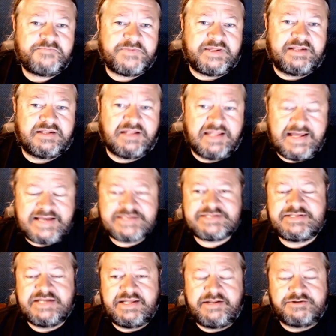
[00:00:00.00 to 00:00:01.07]
unless
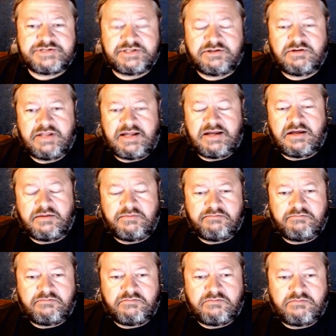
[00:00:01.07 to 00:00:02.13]
they, there's a little uh,
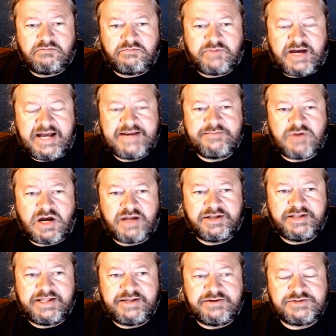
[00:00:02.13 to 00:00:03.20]
body mod
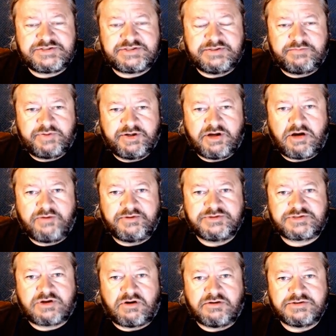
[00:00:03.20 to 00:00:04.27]
that they used to put on
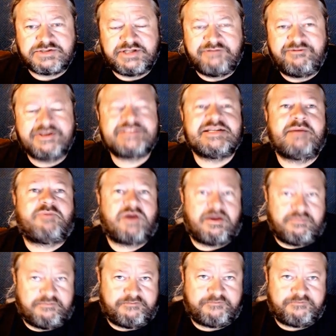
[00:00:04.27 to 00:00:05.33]
those cars that fixed that problem,